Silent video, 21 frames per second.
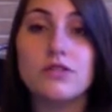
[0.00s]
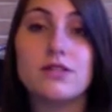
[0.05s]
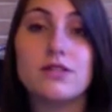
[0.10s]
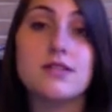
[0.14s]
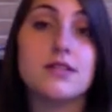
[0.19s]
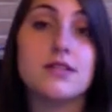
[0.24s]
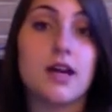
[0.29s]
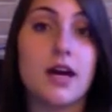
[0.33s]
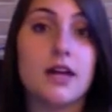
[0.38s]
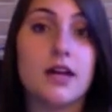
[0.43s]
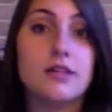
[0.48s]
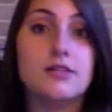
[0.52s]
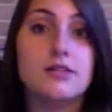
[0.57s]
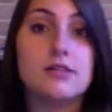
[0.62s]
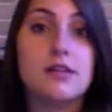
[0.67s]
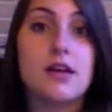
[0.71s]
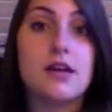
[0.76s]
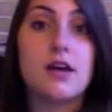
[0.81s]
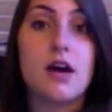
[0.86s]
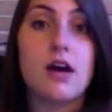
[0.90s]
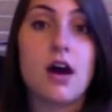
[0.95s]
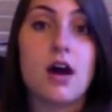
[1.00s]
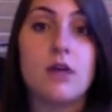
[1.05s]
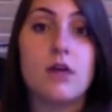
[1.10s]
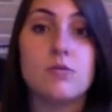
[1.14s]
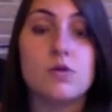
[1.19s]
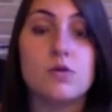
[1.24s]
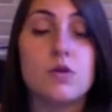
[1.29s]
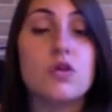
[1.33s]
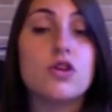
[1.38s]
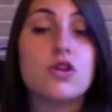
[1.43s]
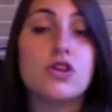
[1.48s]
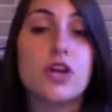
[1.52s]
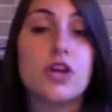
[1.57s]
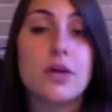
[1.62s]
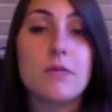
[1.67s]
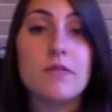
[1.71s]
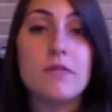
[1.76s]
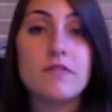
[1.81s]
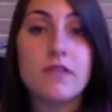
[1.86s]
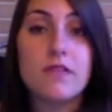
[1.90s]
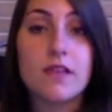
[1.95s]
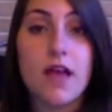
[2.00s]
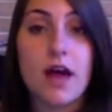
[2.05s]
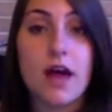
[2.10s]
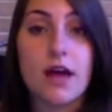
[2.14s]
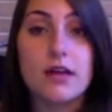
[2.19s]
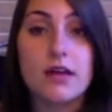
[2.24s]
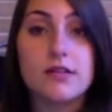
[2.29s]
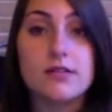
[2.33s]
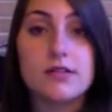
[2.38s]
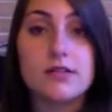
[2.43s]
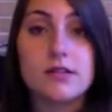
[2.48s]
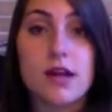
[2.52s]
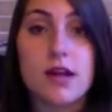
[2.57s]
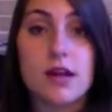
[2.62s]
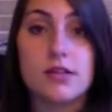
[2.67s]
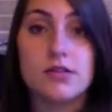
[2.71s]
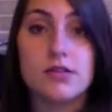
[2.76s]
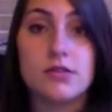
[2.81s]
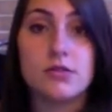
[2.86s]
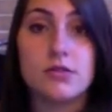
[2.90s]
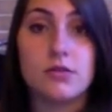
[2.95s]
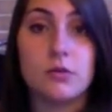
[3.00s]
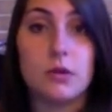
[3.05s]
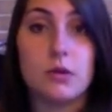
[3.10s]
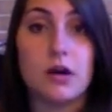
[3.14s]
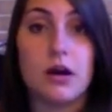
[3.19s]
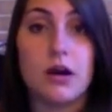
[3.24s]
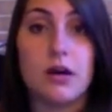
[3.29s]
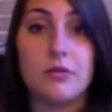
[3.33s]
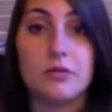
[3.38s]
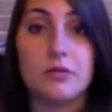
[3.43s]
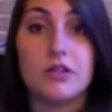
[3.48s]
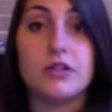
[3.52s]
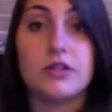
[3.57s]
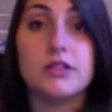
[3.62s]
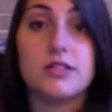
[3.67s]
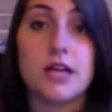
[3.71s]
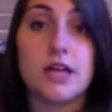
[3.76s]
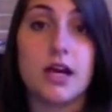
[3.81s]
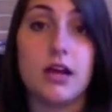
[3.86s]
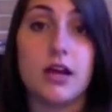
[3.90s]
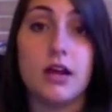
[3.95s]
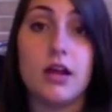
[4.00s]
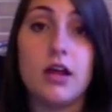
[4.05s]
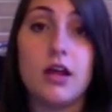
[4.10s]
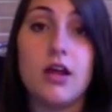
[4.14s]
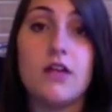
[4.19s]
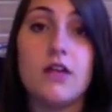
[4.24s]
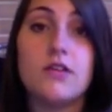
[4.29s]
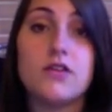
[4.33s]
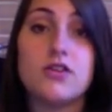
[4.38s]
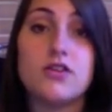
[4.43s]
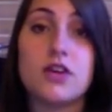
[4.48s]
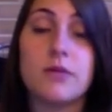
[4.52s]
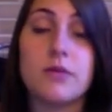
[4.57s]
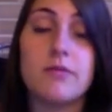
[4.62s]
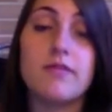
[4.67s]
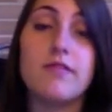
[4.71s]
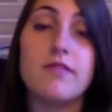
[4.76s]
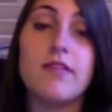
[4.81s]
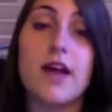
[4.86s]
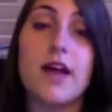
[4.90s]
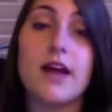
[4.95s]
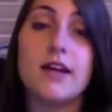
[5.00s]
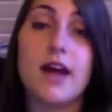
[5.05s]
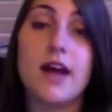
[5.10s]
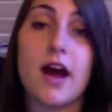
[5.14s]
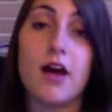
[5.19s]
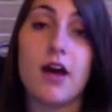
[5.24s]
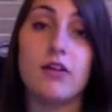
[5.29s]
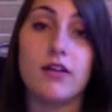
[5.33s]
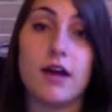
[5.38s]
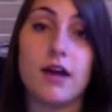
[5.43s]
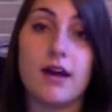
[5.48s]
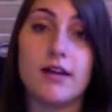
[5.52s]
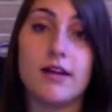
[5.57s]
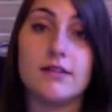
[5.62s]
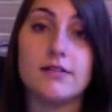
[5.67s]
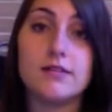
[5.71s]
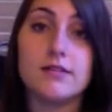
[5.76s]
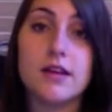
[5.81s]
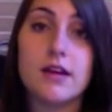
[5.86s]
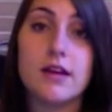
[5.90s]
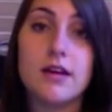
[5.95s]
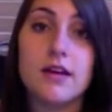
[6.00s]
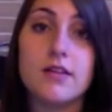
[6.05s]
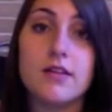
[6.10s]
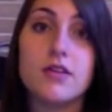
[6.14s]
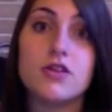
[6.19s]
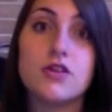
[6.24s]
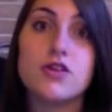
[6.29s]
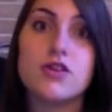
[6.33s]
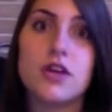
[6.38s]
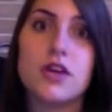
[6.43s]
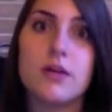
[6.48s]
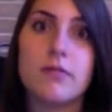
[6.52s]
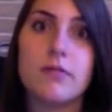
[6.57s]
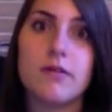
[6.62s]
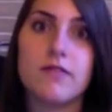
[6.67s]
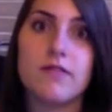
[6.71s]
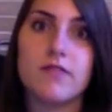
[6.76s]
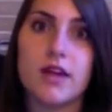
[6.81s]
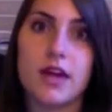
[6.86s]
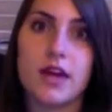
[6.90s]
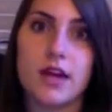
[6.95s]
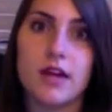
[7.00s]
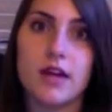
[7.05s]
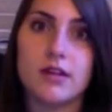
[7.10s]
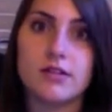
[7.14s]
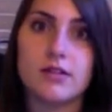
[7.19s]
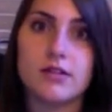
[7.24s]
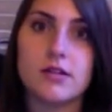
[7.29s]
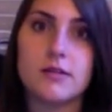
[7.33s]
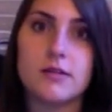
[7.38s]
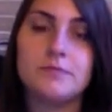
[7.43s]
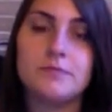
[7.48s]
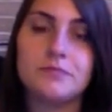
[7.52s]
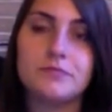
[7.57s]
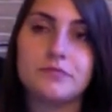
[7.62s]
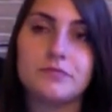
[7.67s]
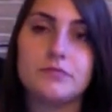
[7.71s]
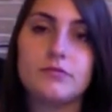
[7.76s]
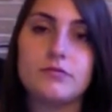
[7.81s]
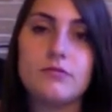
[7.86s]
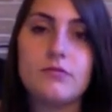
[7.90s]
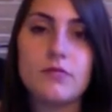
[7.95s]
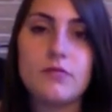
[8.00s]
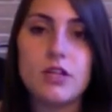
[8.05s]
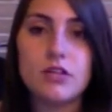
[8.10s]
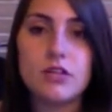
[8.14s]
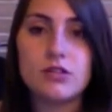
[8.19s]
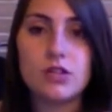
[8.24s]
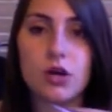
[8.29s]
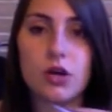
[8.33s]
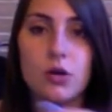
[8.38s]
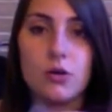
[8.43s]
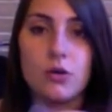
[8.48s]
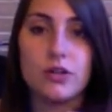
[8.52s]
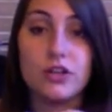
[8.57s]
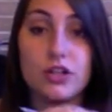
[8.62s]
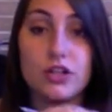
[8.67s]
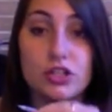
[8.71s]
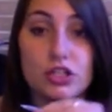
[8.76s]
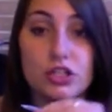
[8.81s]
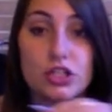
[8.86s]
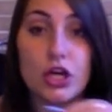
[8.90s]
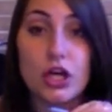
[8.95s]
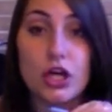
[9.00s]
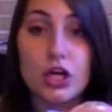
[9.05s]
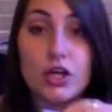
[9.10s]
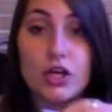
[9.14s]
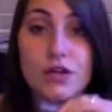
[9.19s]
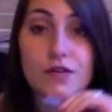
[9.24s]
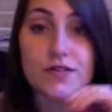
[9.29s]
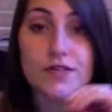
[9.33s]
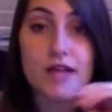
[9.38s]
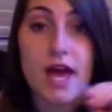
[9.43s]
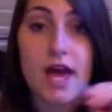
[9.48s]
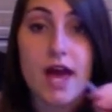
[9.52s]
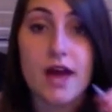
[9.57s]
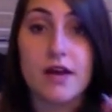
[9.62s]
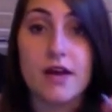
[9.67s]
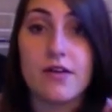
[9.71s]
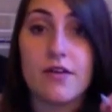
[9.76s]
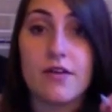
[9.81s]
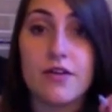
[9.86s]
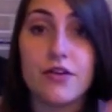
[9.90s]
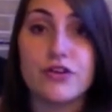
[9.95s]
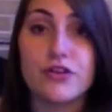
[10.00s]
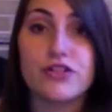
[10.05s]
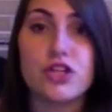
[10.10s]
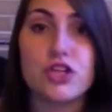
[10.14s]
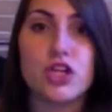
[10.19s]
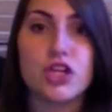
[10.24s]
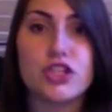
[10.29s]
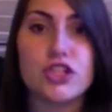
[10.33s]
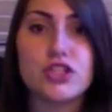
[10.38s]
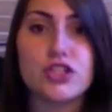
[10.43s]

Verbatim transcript: uses lines. Um, so the shape of the lines, as you um, could tell, the shape of the line outlines the shape of the hand. So there's curves and there's